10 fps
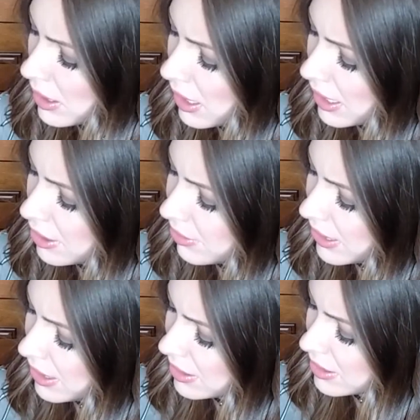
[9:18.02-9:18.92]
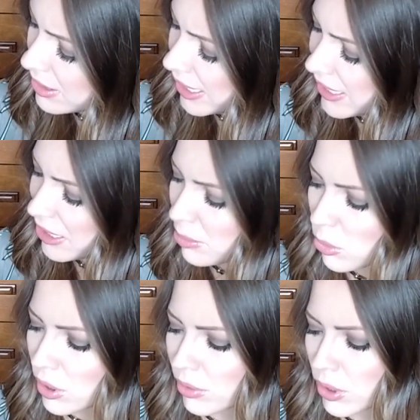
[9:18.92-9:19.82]
and kind of has slightly
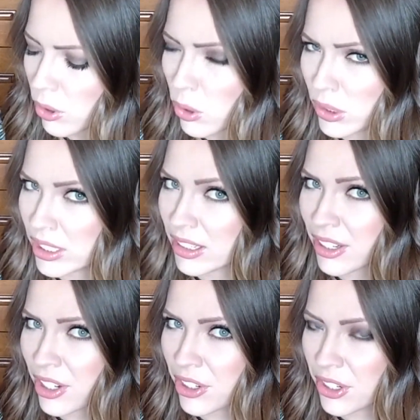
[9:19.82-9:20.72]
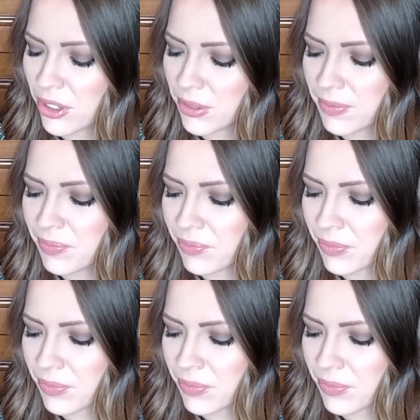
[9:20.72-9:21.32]
more of a golden undertone,